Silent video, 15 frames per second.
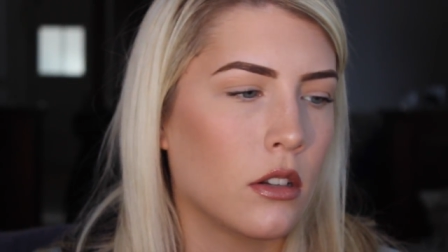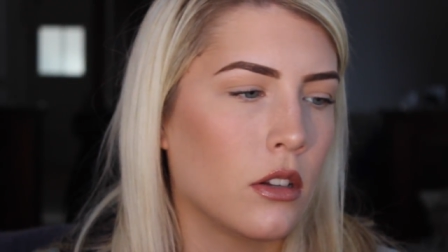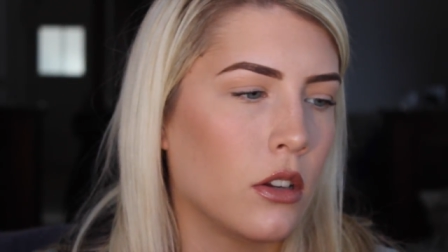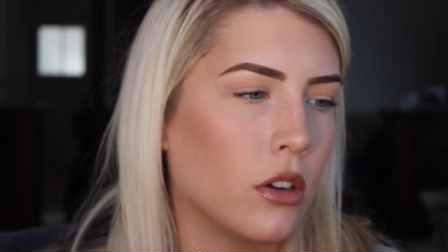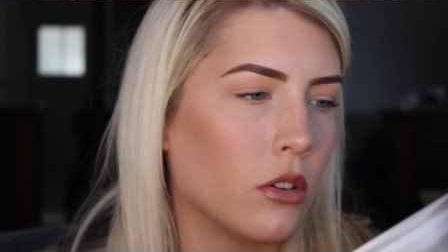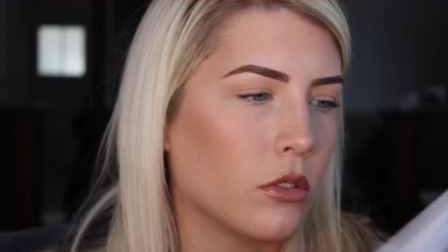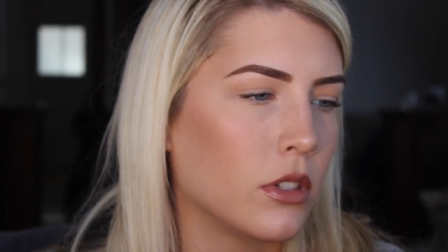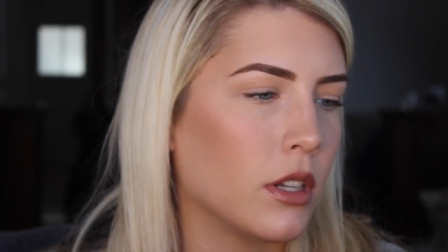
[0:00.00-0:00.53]

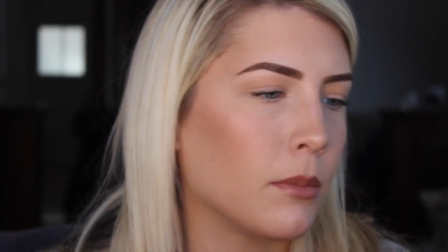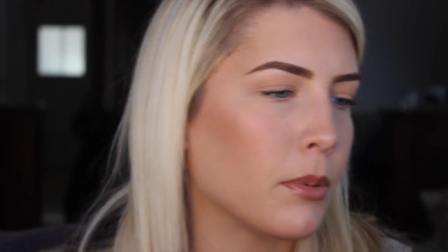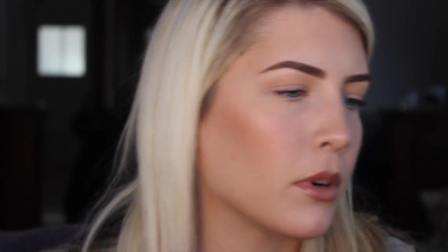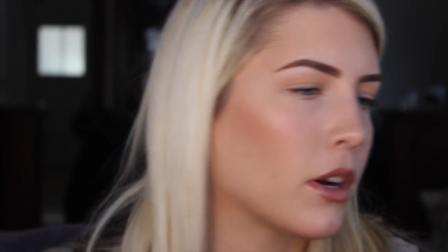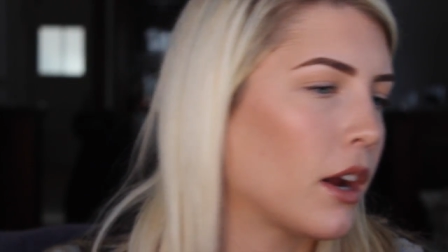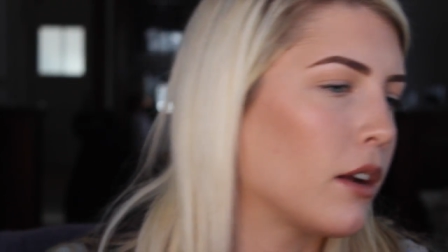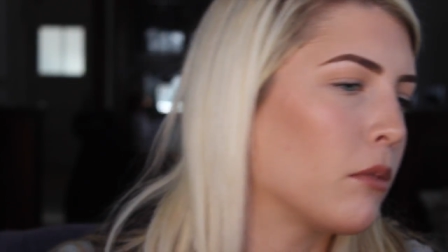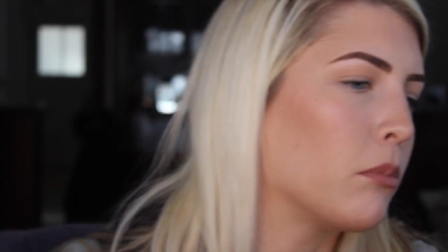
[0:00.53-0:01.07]
you know,
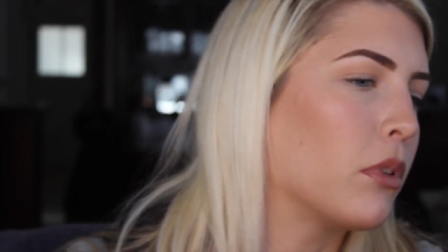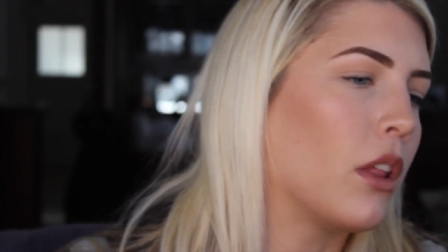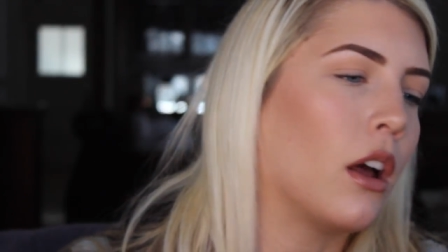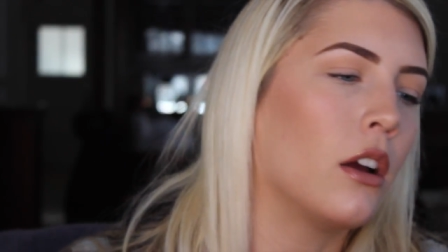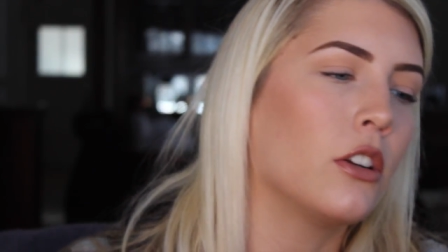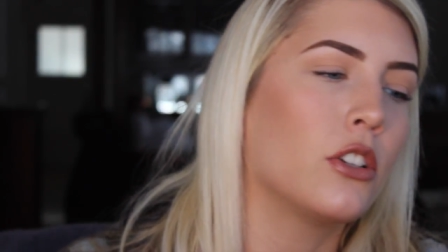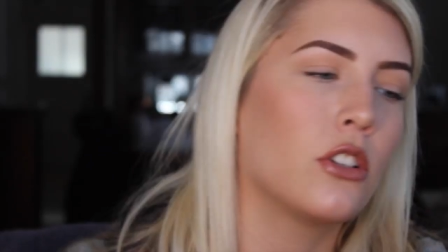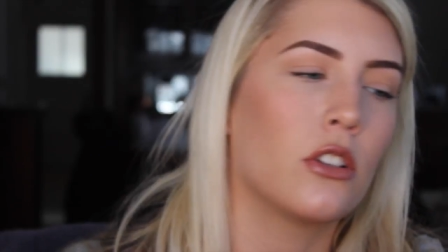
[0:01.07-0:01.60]
deeper kind of
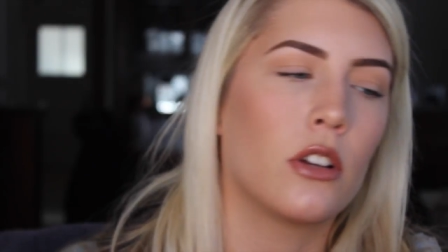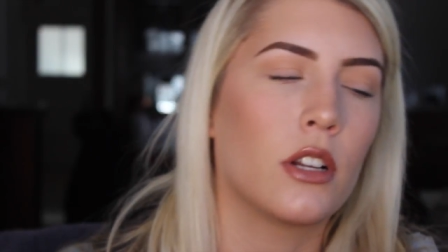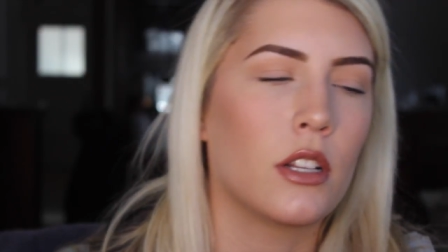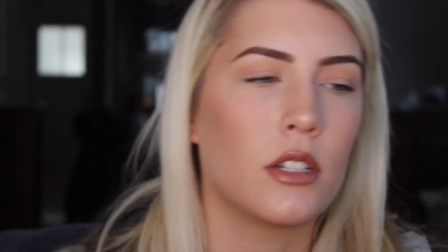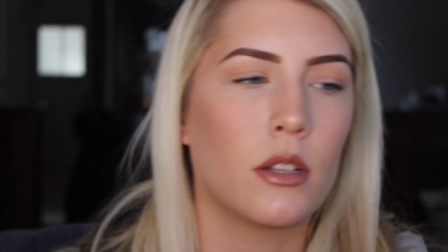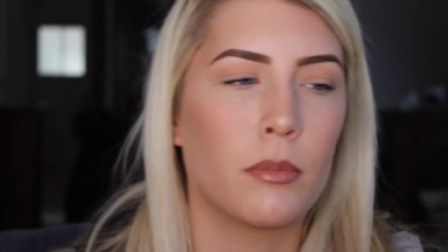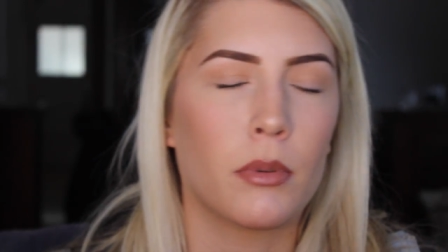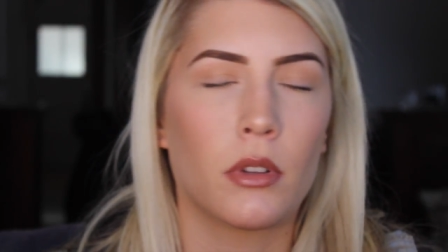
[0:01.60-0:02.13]
blush and
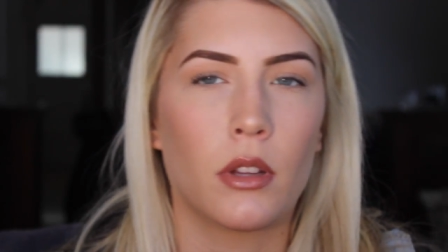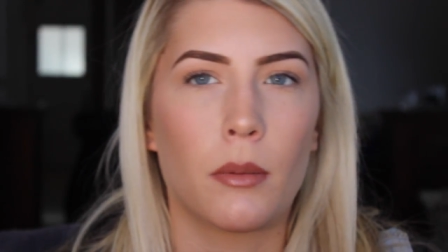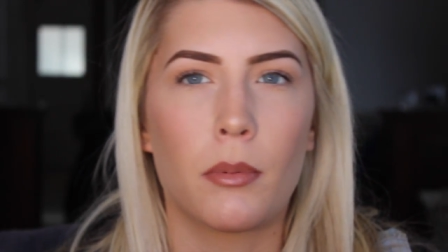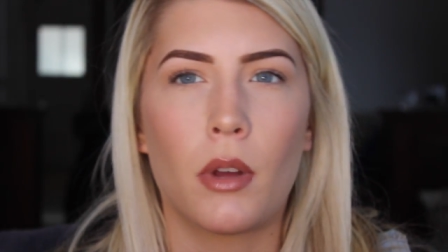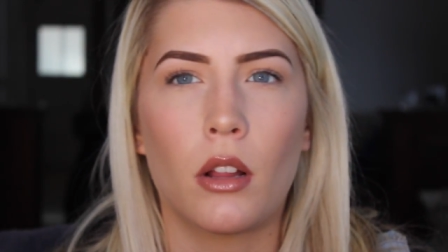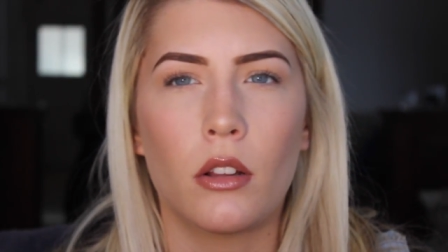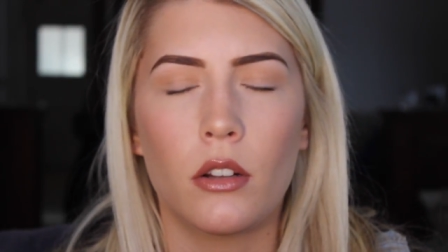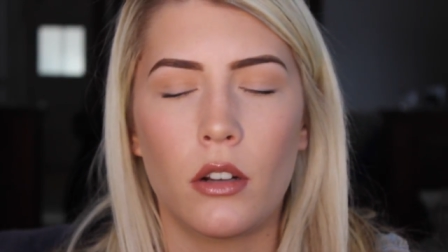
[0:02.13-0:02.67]
a deeper
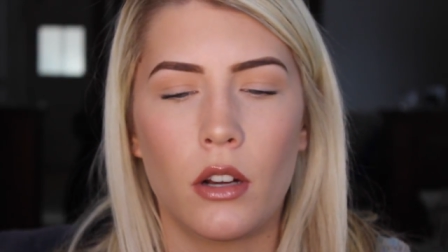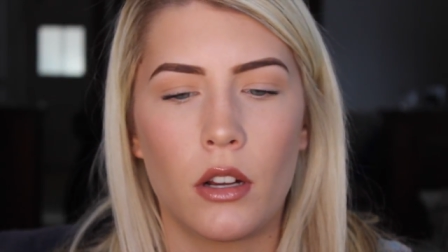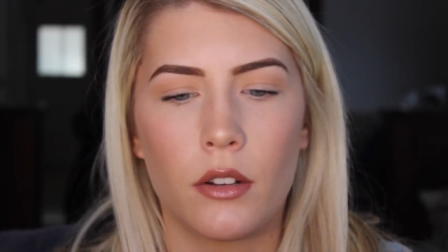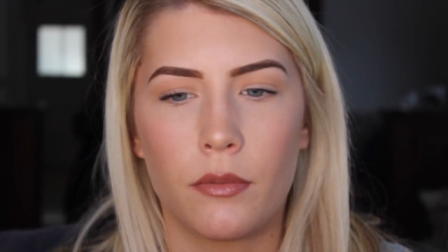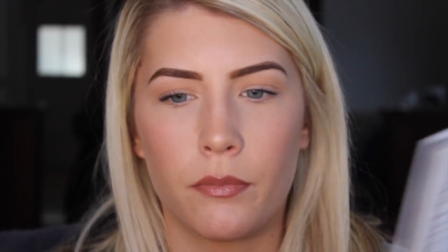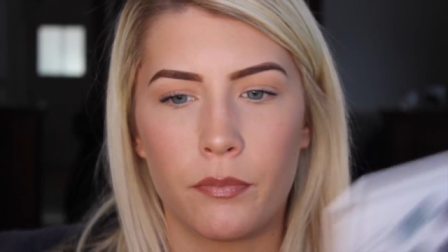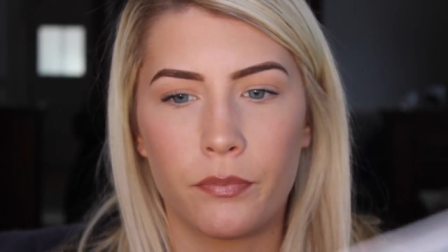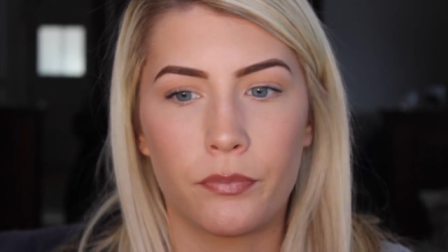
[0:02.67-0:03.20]
lip color
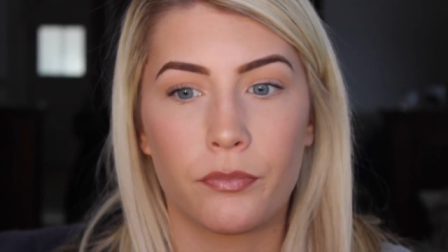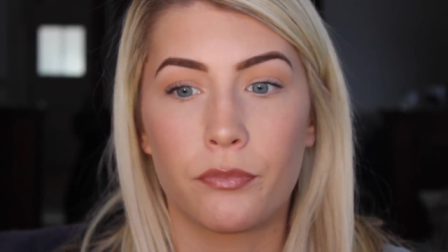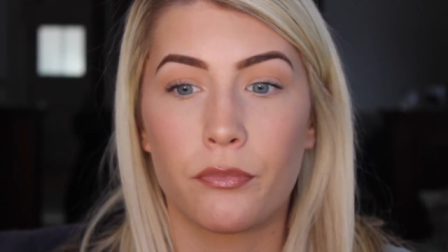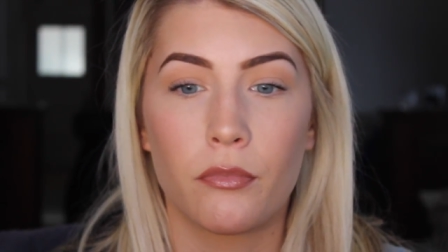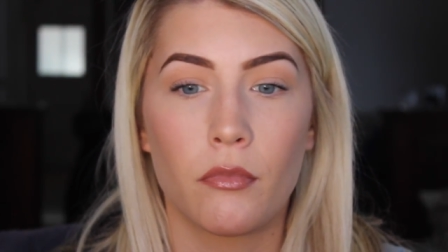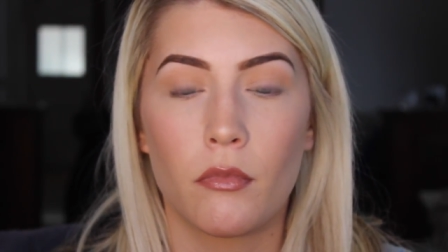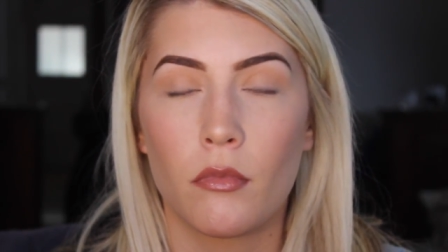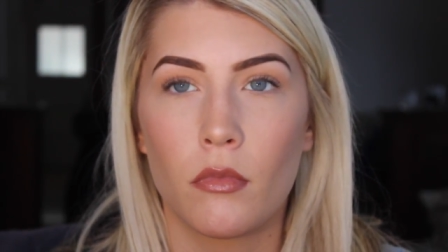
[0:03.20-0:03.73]
and
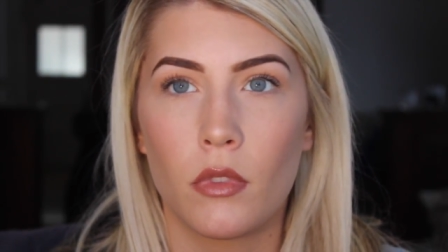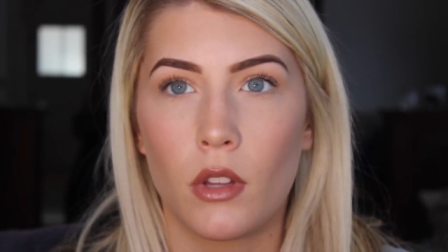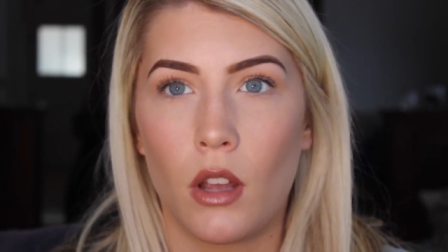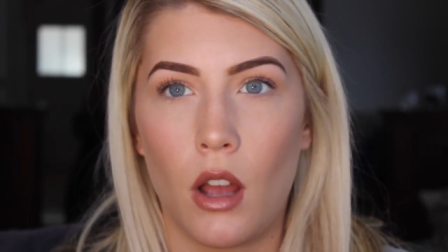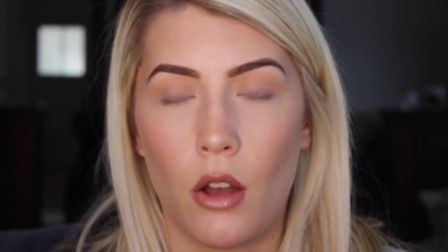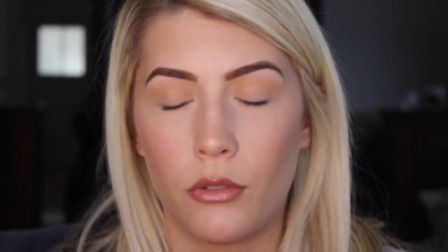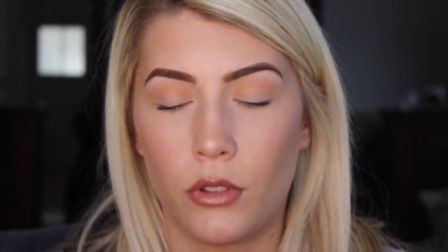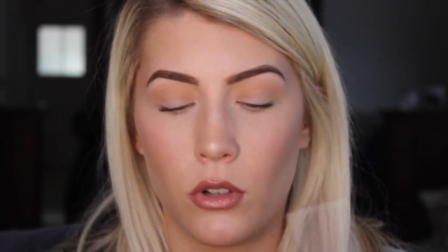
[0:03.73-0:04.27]

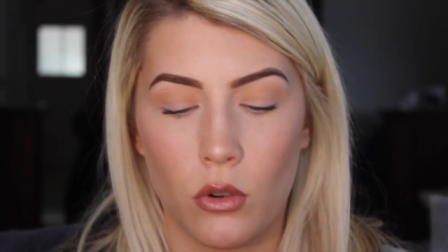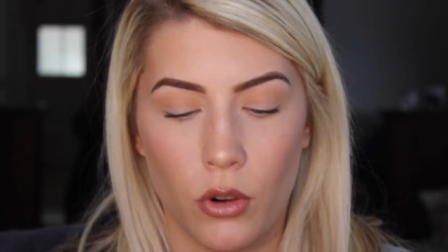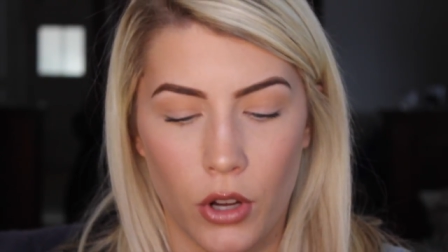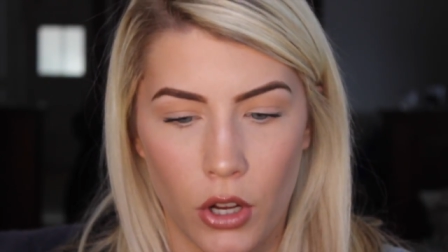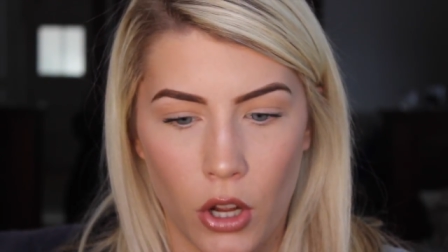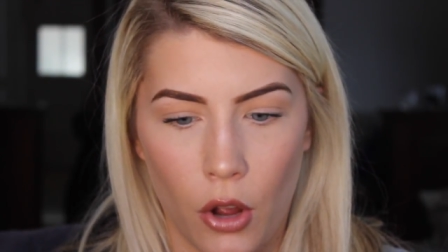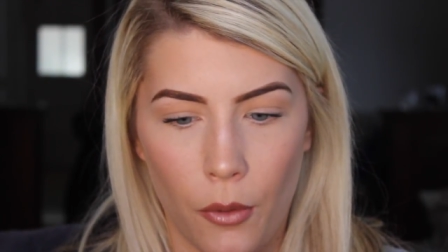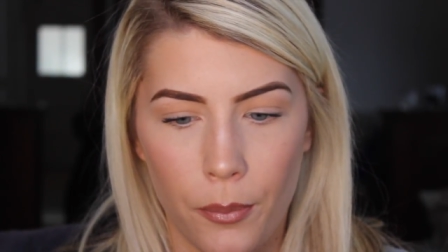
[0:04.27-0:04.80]
out the door
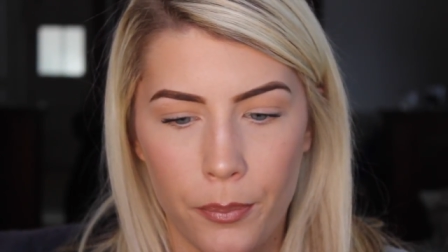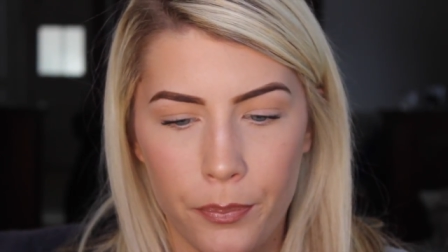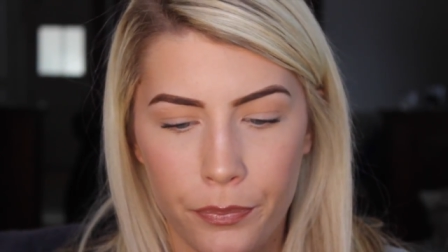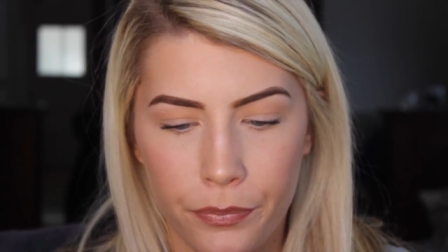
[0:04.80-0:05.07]
you go.